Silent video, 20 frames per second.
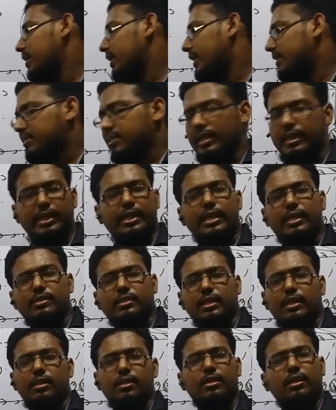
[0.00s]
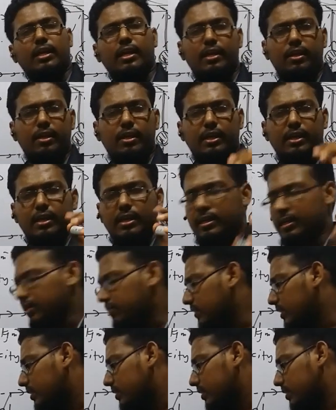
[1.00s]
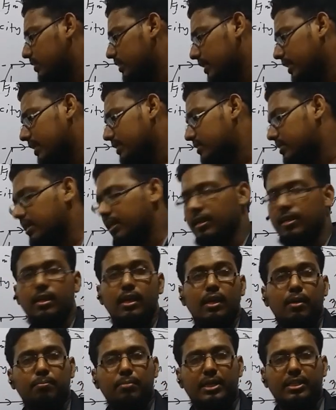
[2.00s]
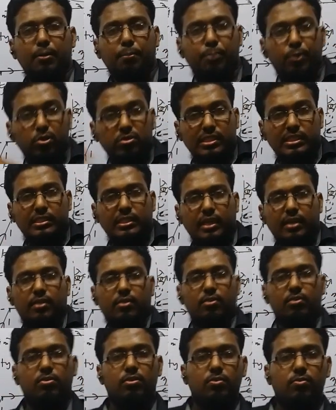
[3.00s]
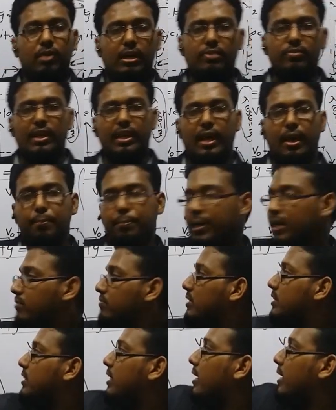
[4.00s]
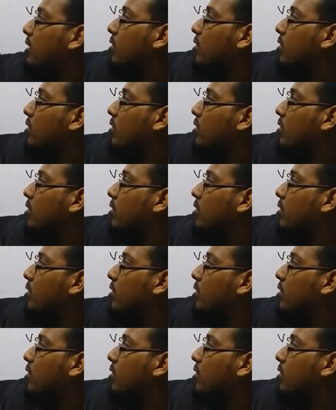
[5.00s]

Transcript: acceleration at a given direction, but the position, what will happen with the